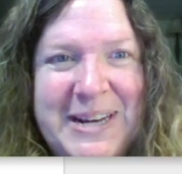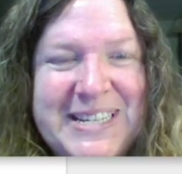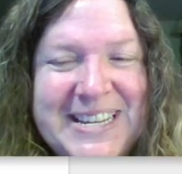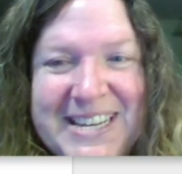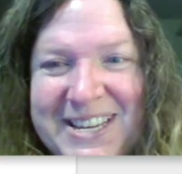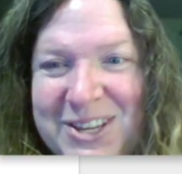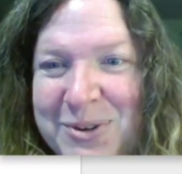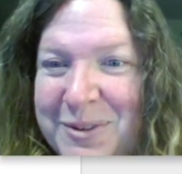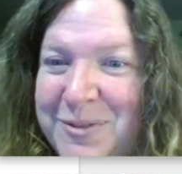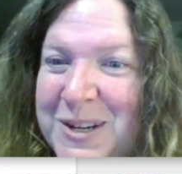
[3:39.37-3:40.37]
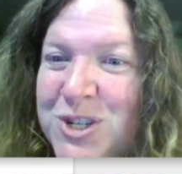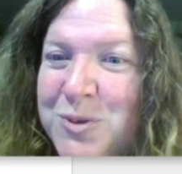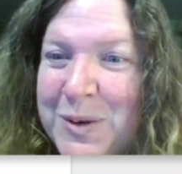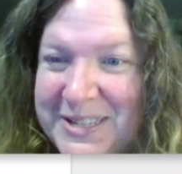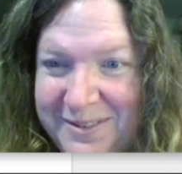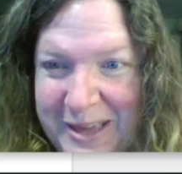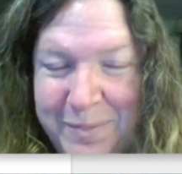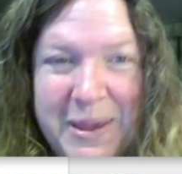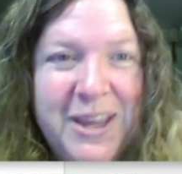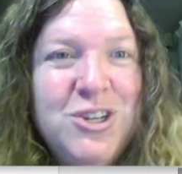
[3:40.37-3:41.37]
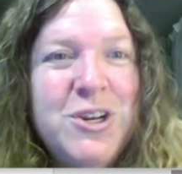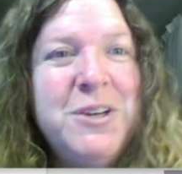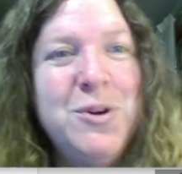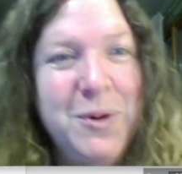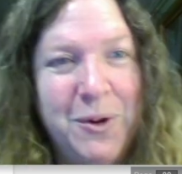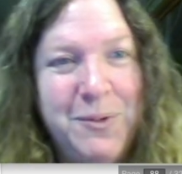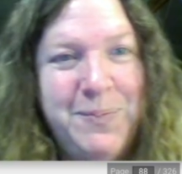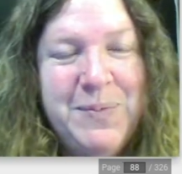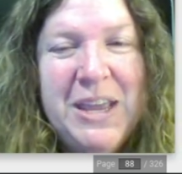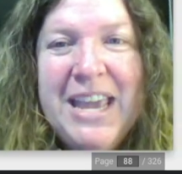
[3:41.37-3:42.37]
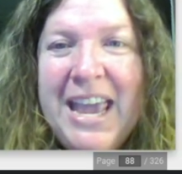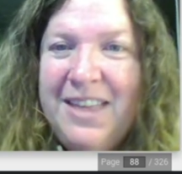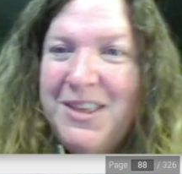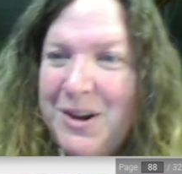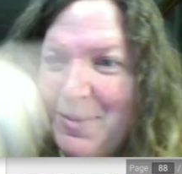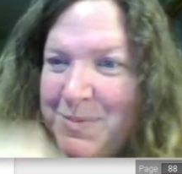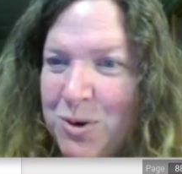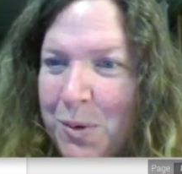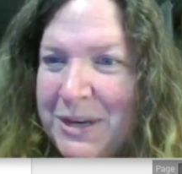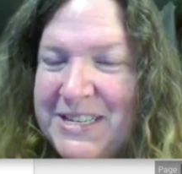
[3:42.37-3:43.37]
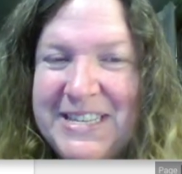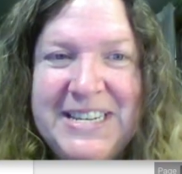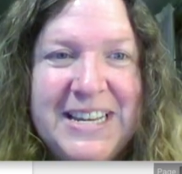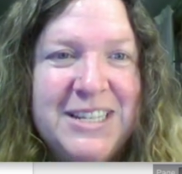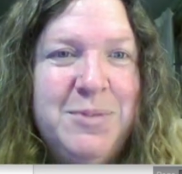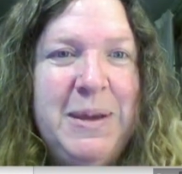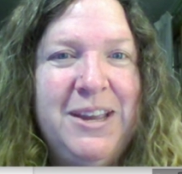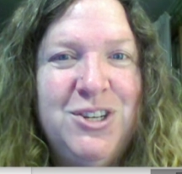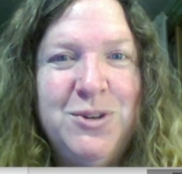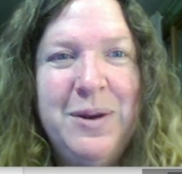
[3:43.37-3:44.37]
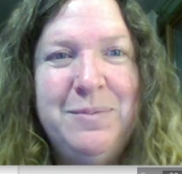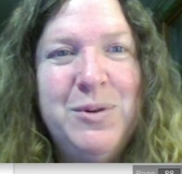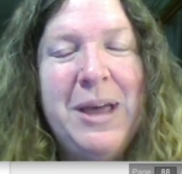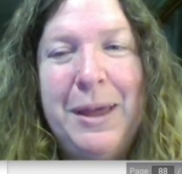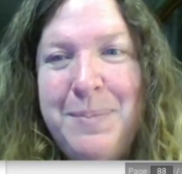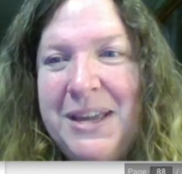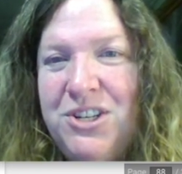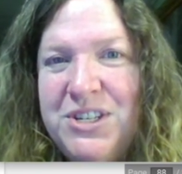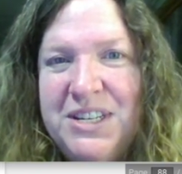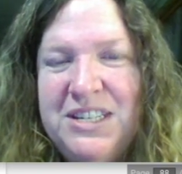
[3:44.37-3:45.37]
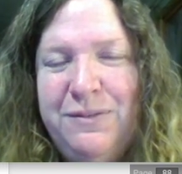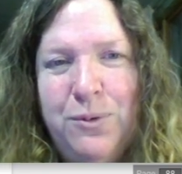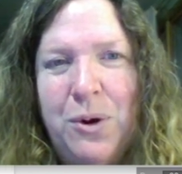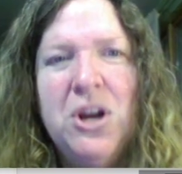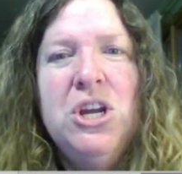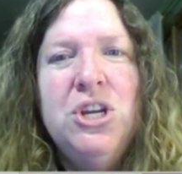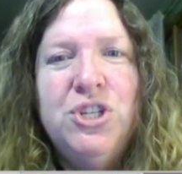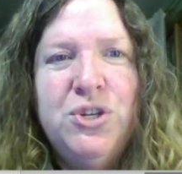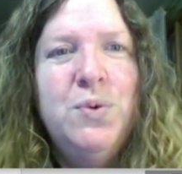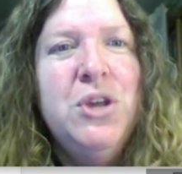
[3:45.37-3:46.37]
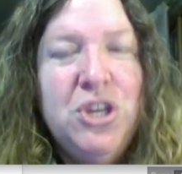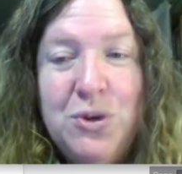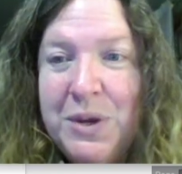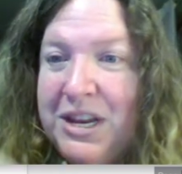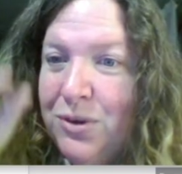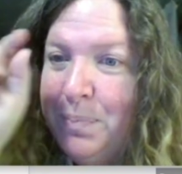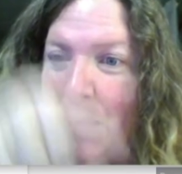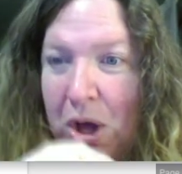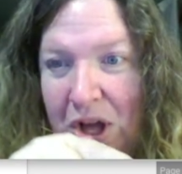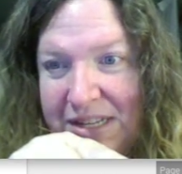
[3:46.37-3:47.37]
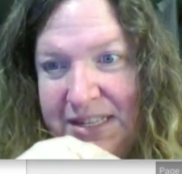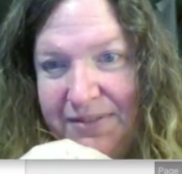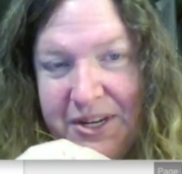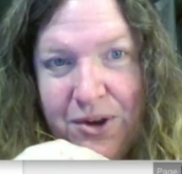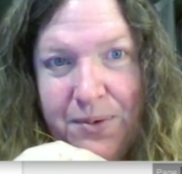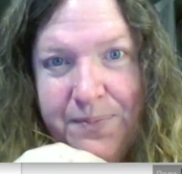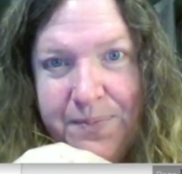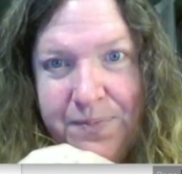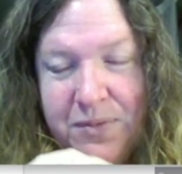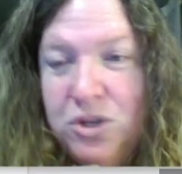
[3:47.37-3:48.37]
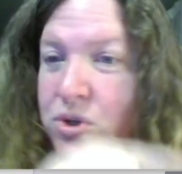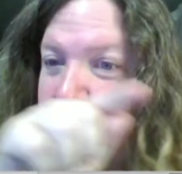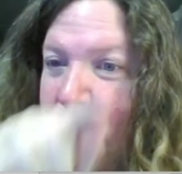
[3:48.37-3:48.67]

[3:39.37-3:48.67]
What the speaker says: All right, you can finish the rest of that page on your own. And then I'm going to the next page. So I'm on page 64. So you can either pause the video,